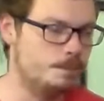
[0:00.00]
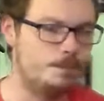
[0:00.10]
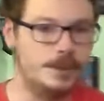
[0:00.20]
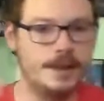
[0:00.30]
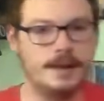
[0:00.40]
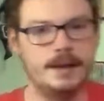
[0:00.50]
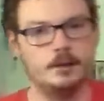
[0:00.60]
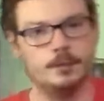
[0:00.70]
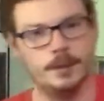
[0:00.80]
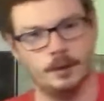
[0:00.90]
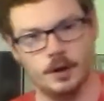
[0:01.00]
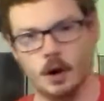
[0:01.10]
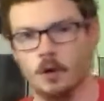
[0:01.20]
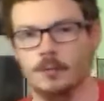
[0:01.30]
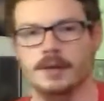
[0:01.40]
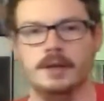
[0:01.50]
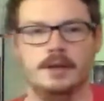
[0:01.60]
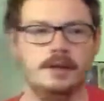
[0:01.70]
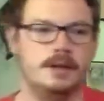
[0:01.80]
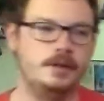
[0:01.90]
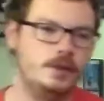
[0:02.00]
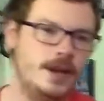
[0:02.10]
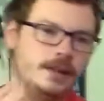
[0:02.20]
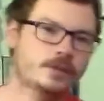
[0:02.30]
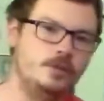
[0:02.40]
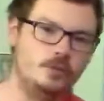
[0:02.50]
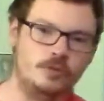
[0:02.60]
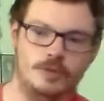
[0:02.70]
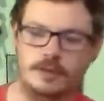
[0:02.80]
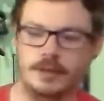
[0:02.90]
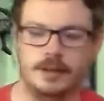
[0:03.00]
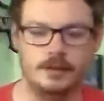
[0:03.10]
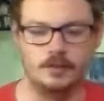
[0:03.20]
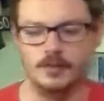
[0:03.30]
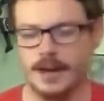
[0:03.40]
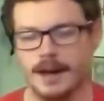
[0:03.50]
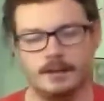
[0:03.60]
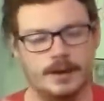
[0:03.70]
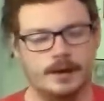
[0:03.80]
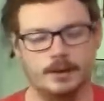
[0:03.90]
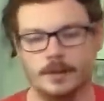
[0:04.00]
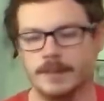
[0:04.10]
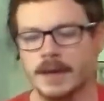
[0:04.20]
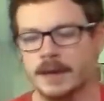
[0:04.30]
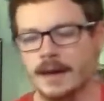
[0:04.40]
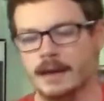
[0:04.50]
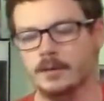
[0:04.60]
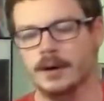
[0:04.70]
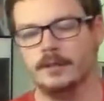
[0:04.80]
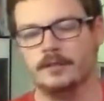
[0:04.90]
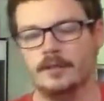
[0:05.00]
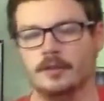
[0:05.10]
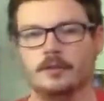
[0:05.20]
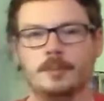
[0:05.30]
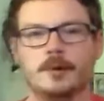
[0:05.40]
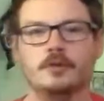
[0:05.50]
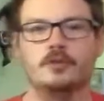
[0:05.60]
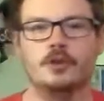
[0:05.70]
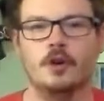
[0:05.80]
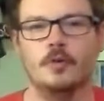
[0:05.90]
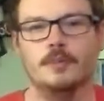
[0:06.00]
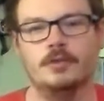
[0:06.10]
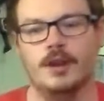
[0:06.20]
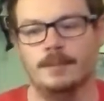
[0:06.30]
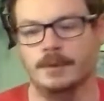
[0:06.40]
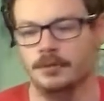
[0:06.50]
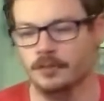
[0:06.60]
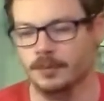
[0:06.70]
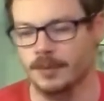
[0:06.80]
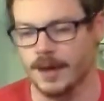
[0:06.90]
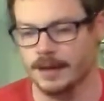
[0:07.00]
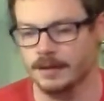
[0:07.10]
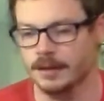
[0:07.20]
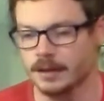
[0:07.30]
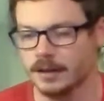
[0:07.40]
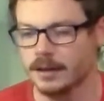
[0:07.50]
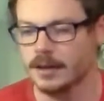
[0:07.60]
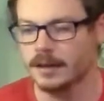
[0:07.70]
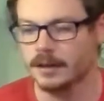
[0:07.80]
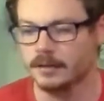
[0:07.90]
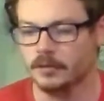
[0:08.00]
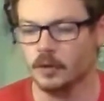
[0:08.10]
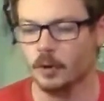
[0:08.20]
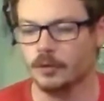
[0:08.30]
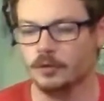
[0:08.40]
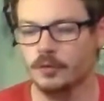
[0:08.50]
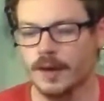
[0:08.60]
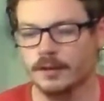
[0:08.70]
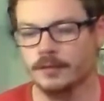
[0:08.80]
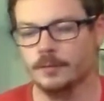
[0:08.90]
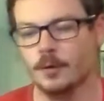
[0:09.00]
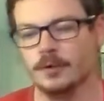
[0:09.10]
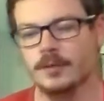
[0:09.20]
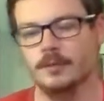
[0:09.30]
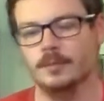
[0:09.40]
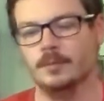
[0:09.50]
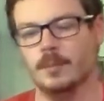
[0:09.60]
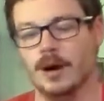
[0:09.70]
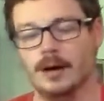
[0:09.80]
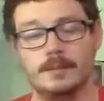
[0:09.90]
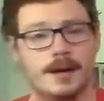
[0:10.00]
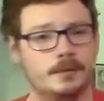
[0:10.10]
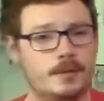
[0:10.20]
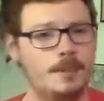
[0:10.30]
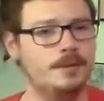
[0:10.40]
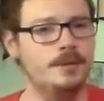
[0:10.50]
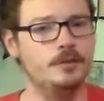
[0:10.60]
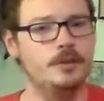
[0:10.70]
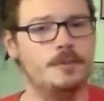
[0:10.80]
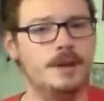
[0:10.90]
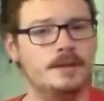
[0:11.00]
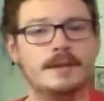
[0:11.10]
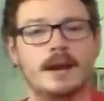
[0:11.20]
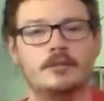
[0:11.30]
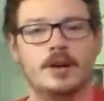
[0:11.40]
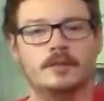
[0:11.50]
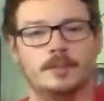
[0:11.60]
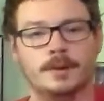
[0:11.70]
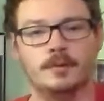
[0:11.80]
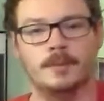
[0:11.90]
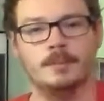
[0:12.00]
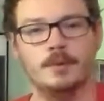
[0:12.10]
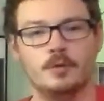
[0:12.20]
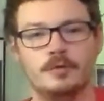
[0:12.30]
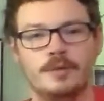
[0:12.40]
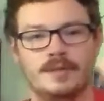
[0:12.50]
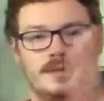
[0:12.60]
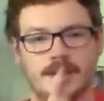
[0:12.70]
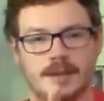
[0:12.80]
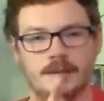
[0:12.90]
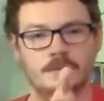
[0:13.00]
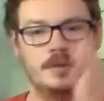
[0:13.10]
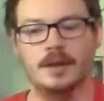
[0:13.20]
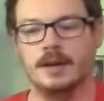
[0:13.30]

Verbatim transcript: But then again, you're playing with Kobe, and you had the Houston thing, and just, I don't know. Anyways, the Spurs took home the championship that year. Going to 2014, and remember, these are the biggest contracts of players that moved teams.